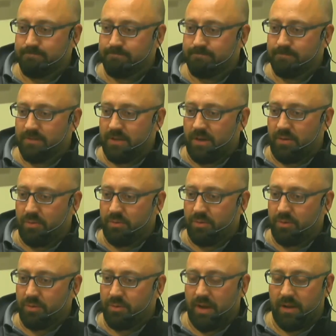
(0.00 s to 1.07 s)
know,
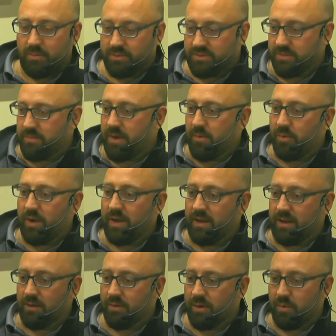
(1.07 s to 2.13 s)
Grant was in my
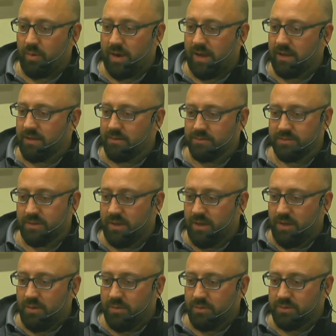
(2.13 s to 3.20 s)
wedding. Grant Wiley
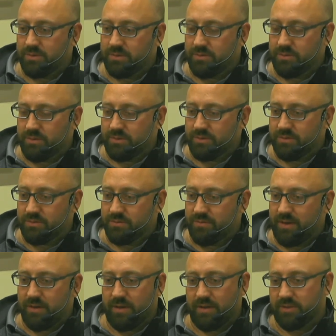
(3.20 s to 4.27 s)
was
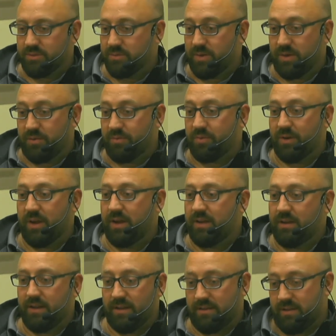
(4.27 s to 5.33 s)
very instrumental
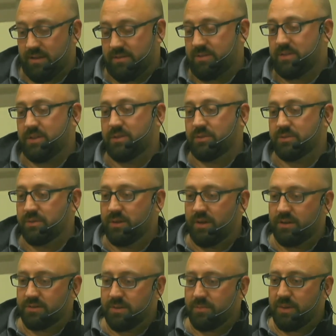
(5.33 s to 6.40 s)
friend and still
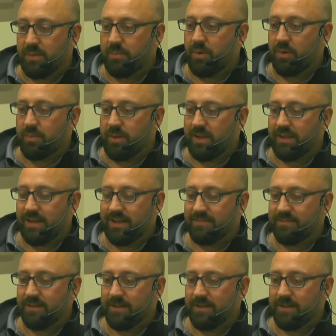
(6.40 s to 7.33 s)
is a big part of my life.